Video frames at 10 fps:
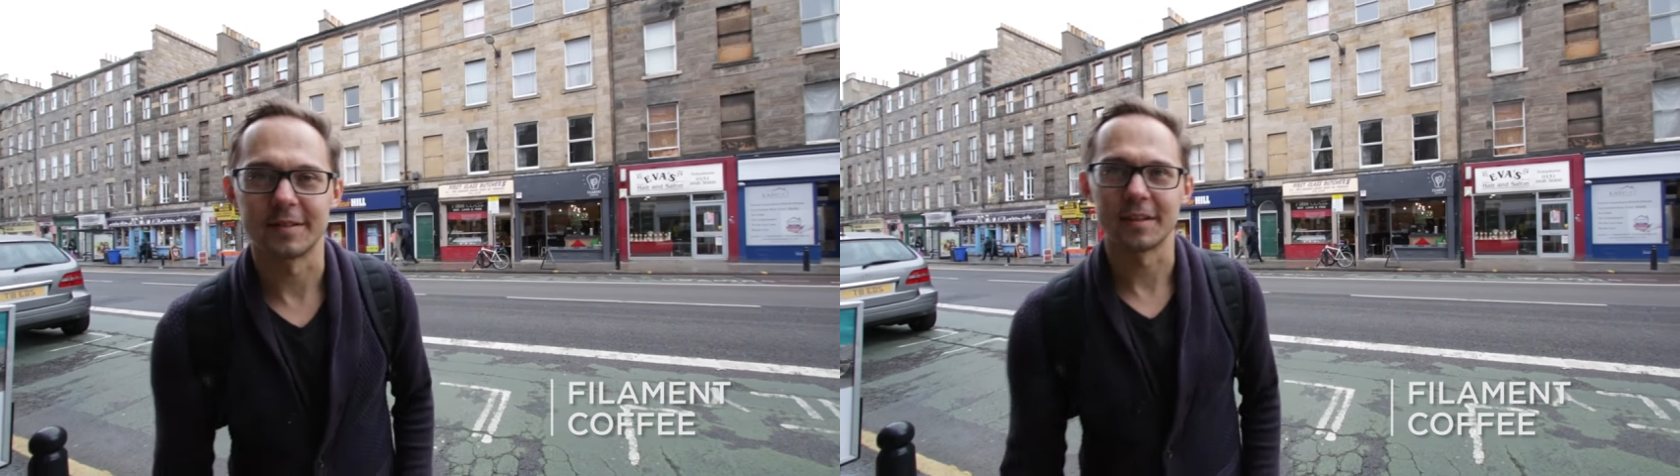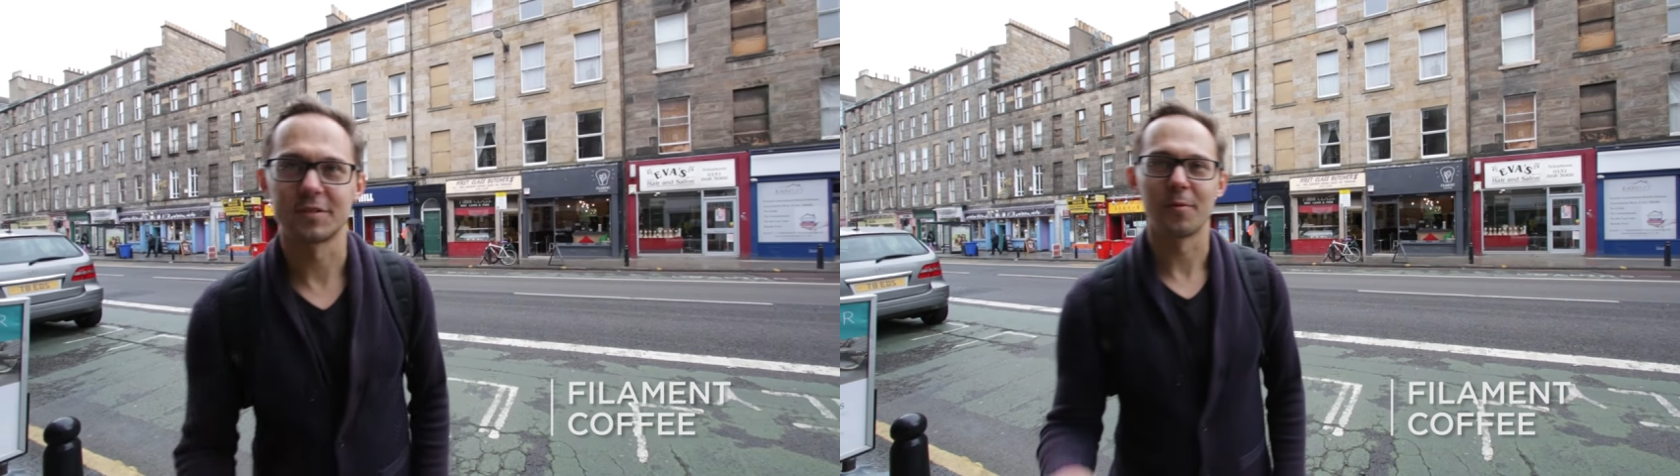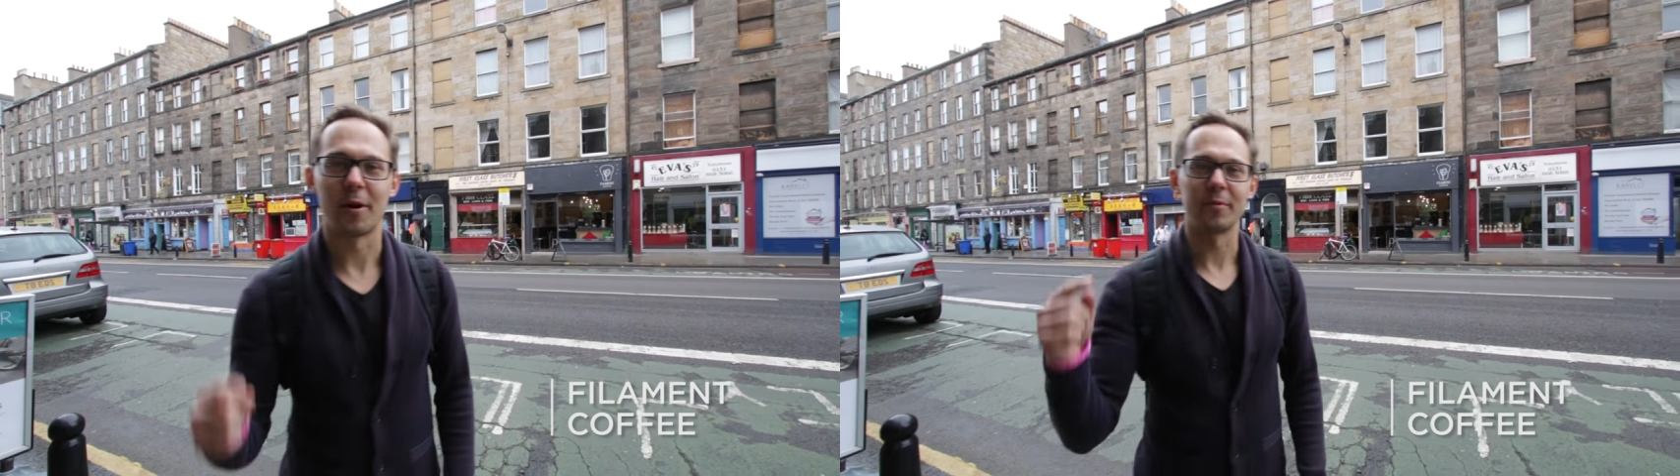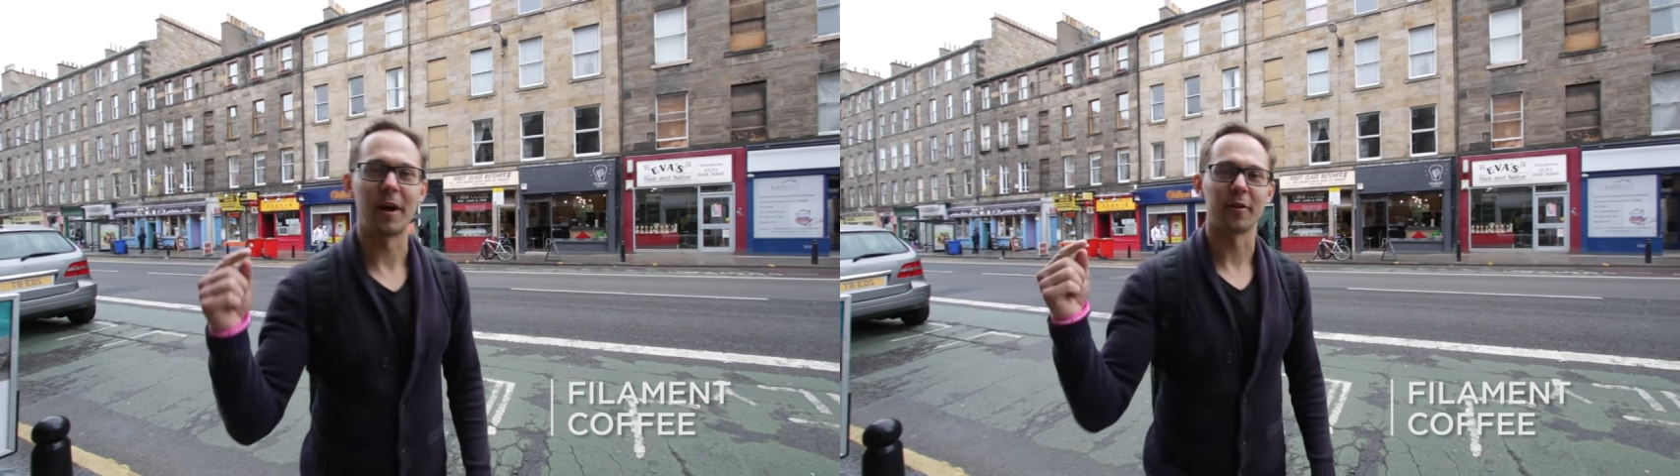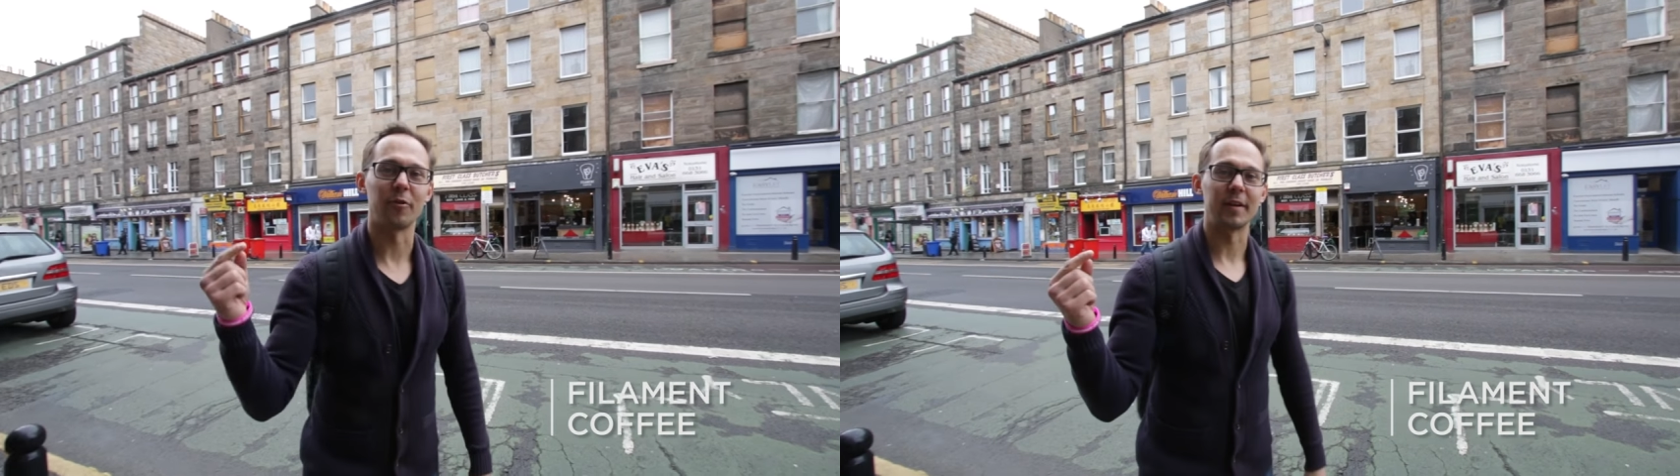That's where we
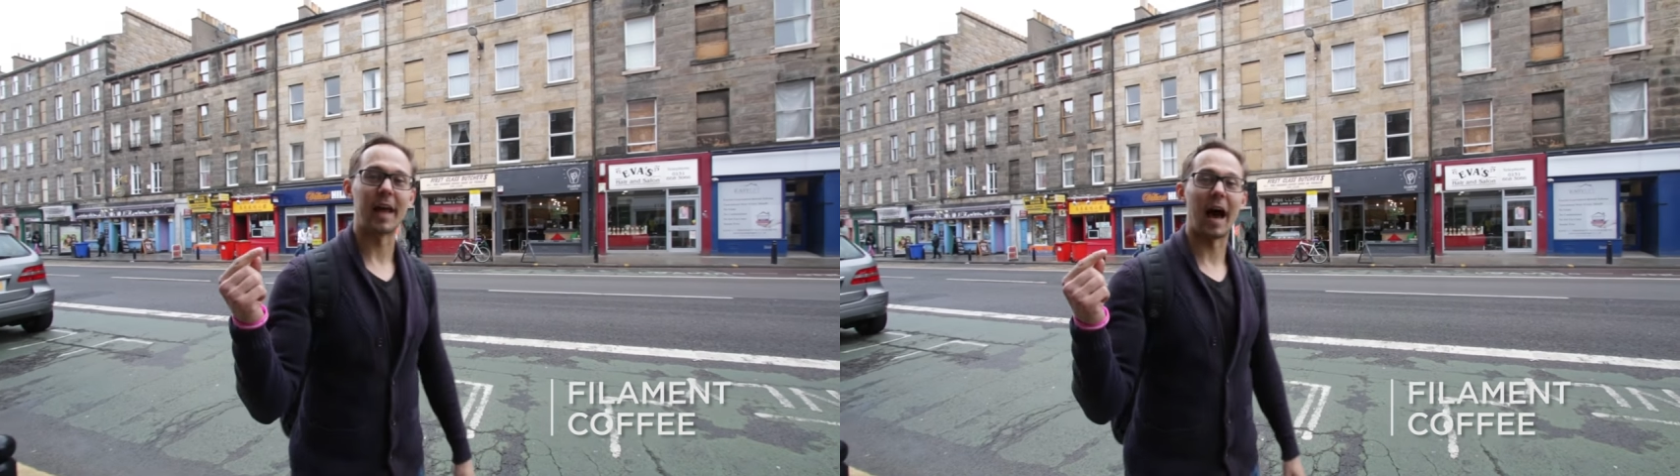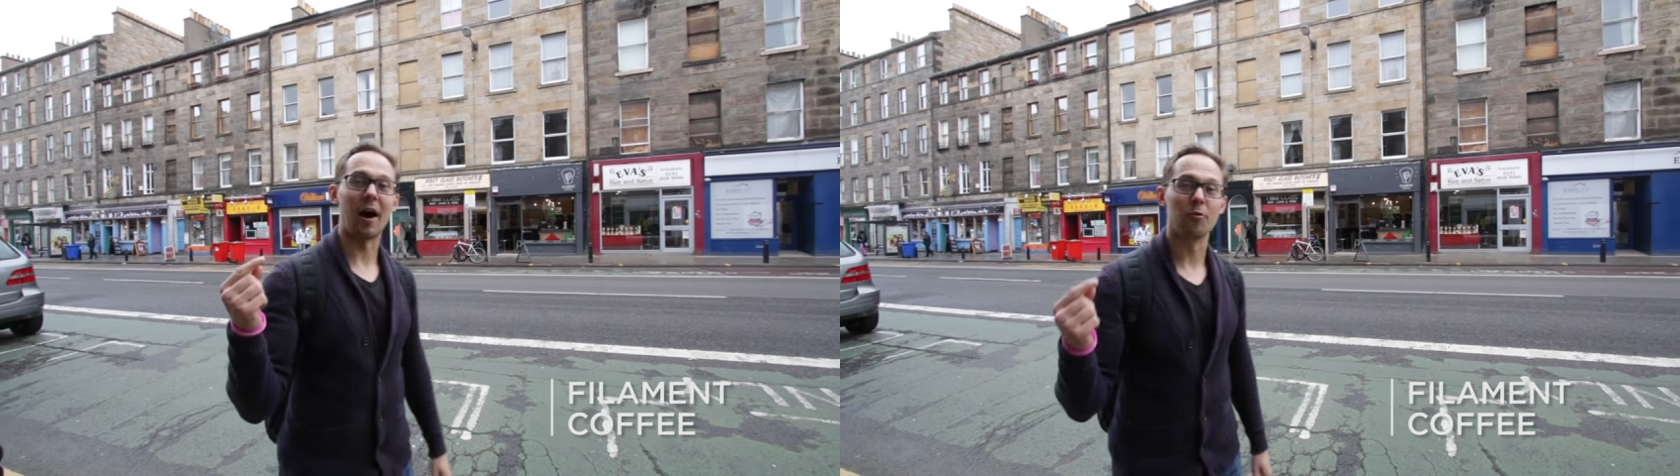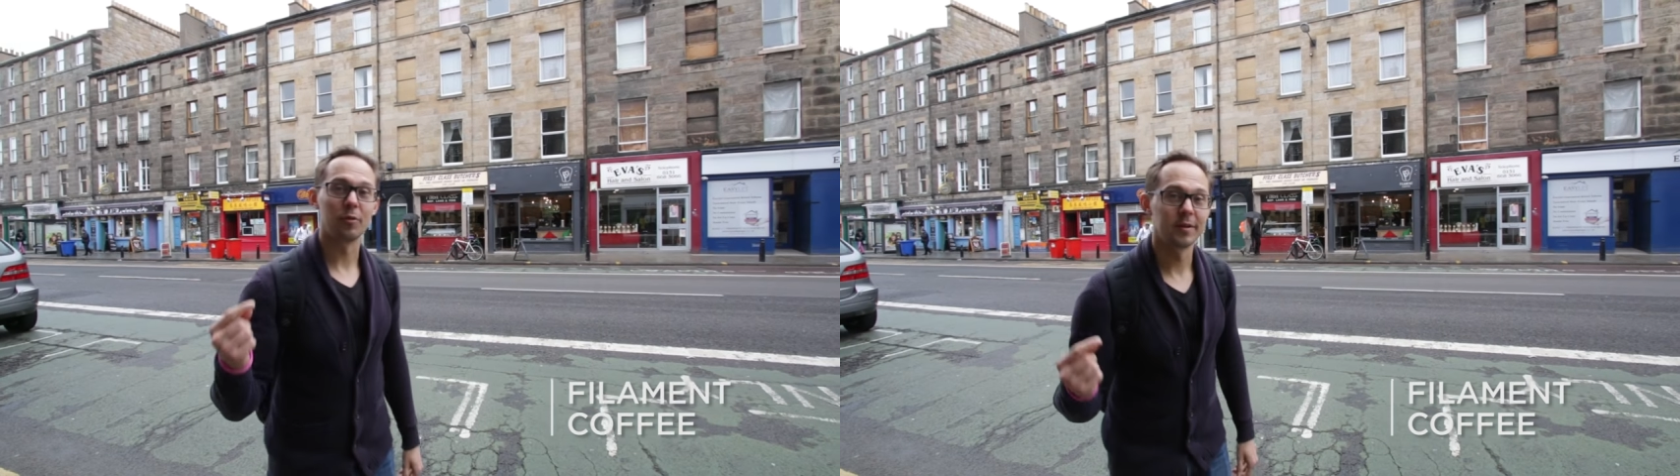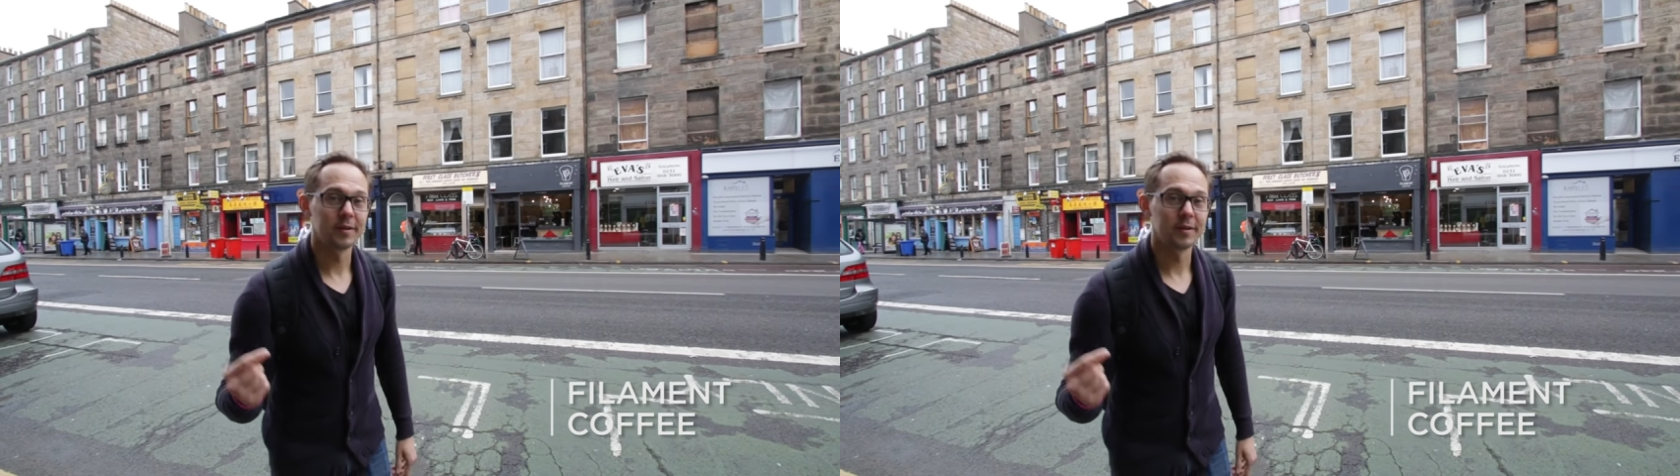are going now.